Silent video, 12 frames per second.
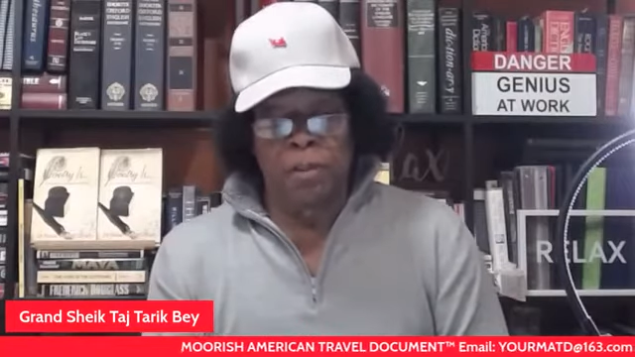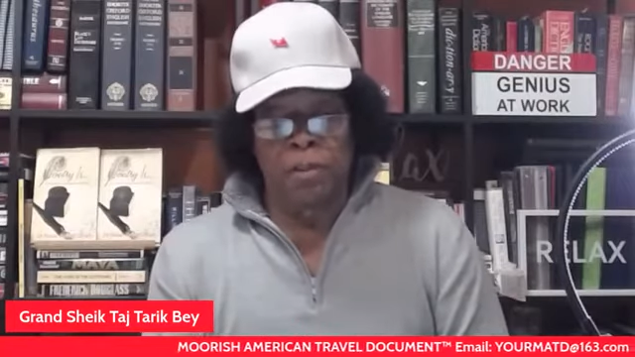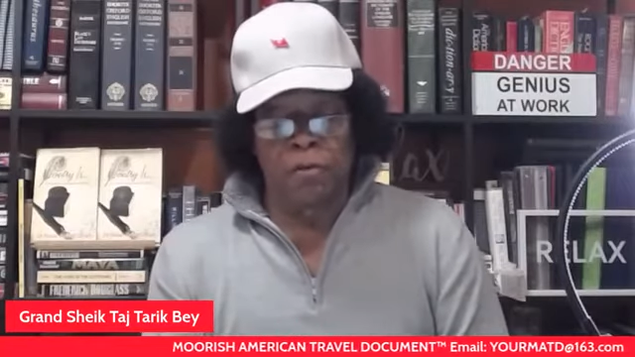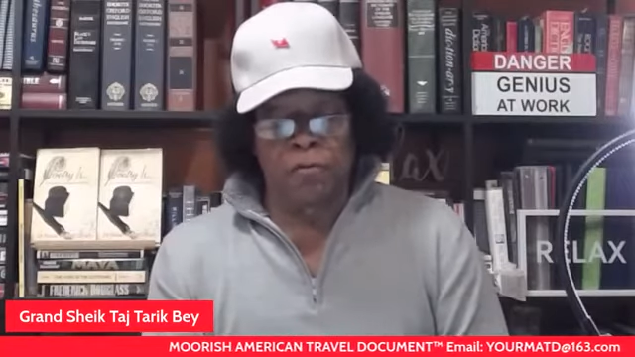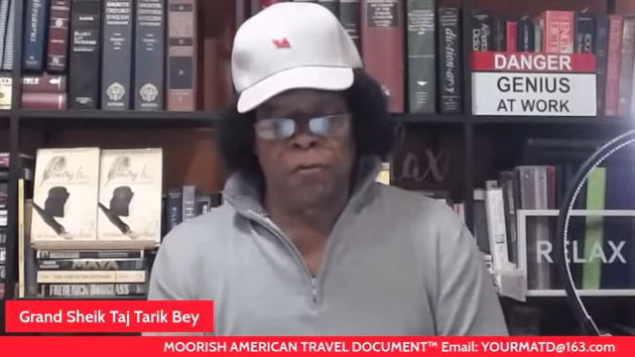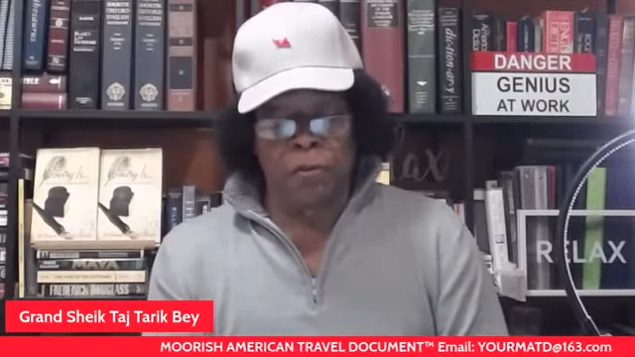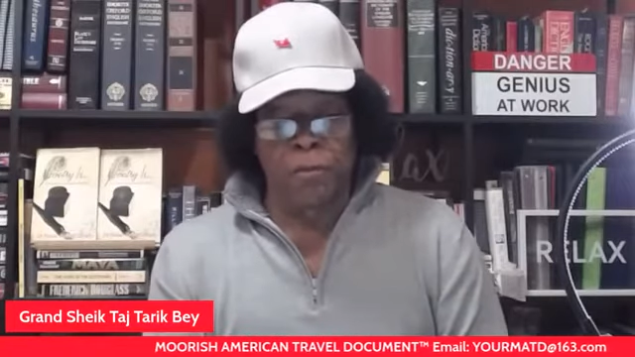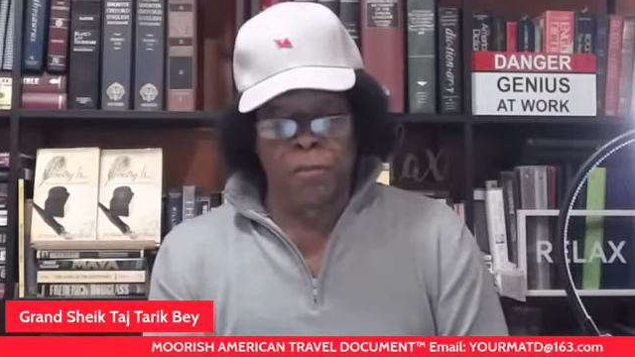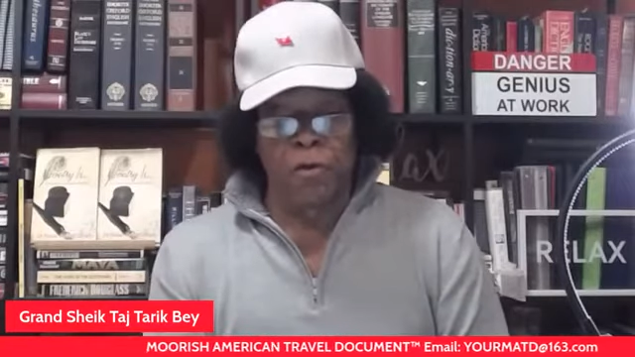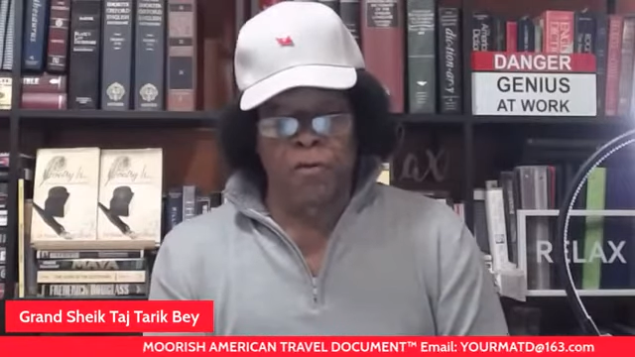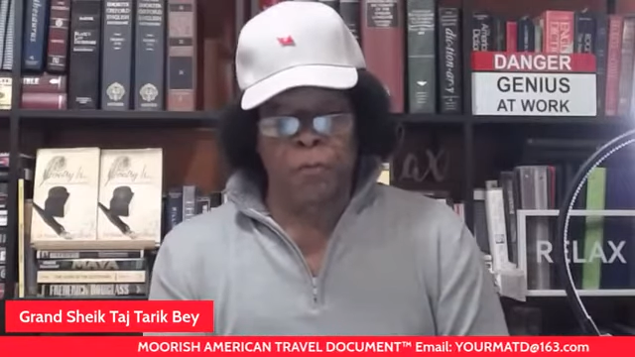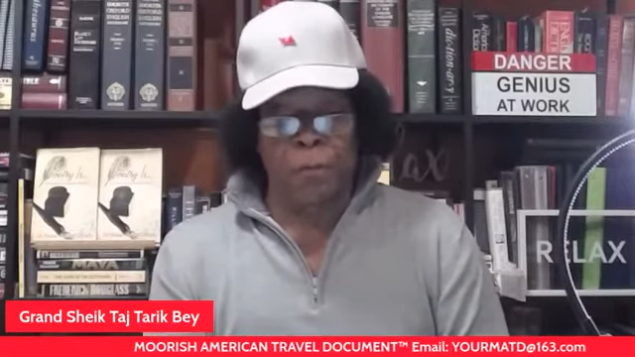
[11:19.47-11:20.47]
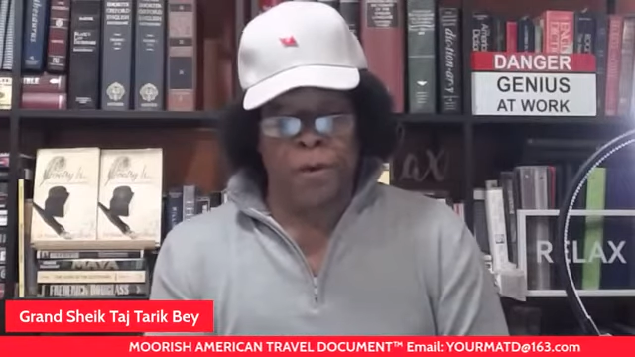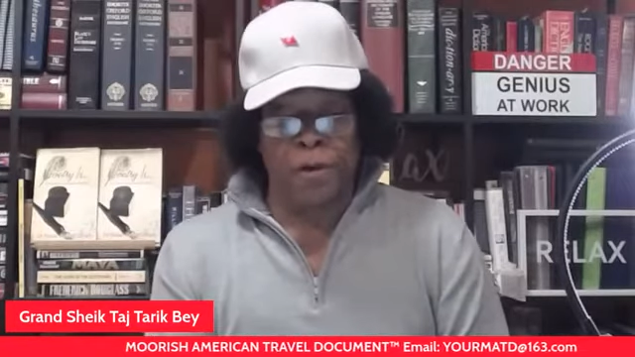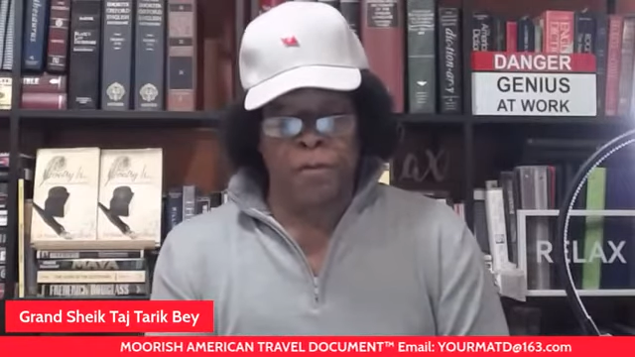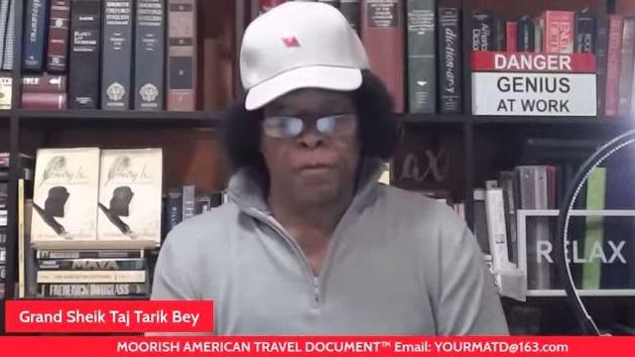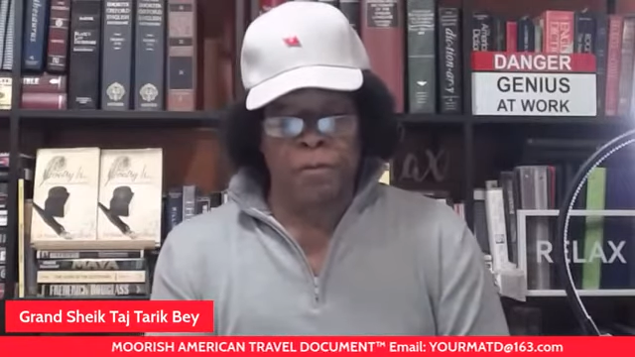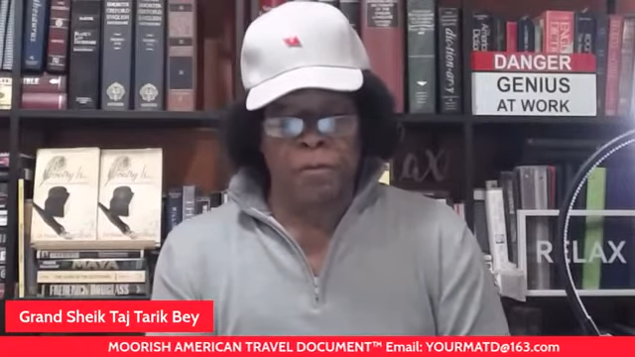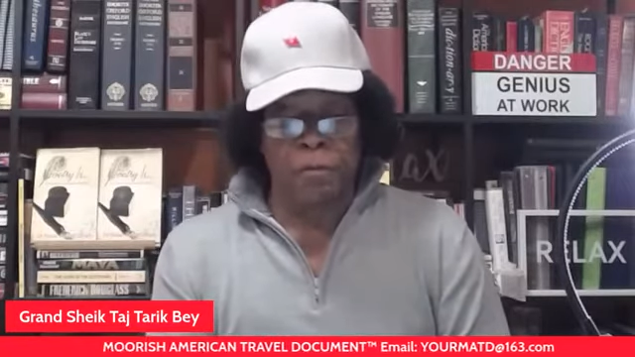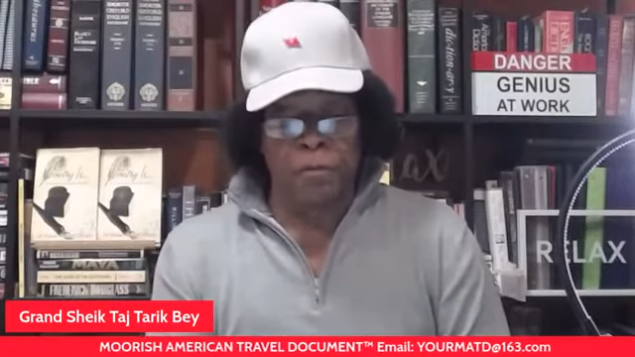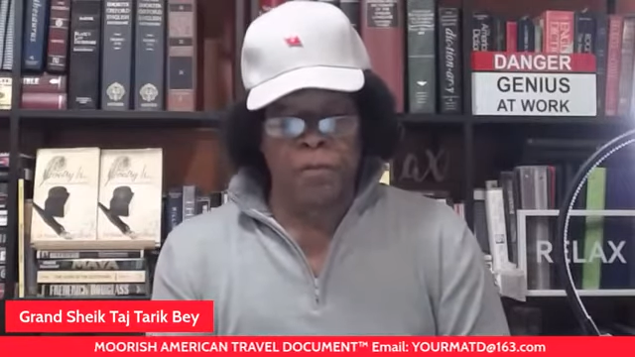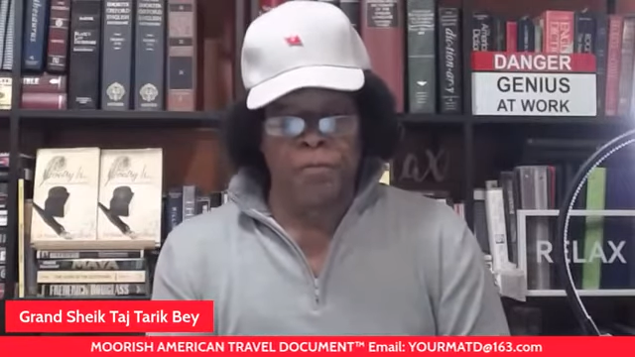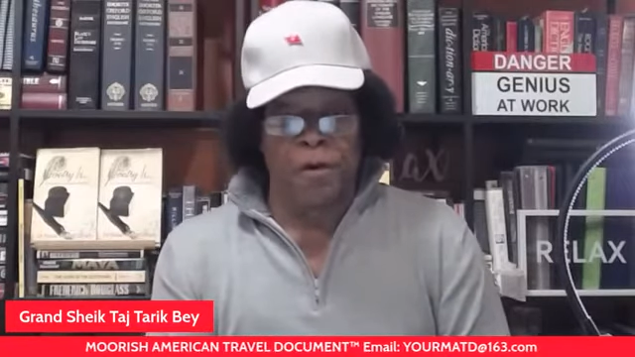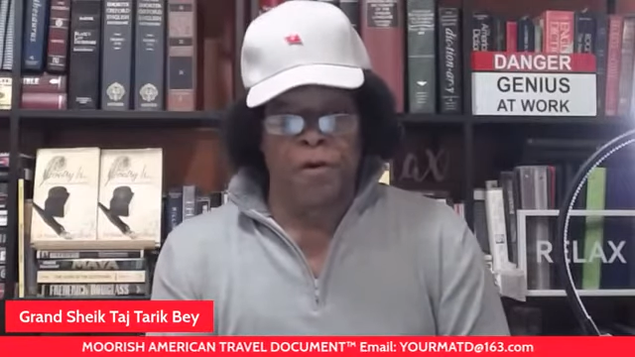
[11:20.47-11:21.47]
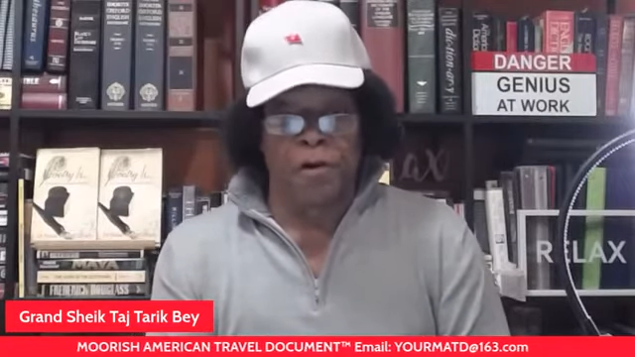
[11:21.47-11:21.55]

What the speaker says: because for the most part, we've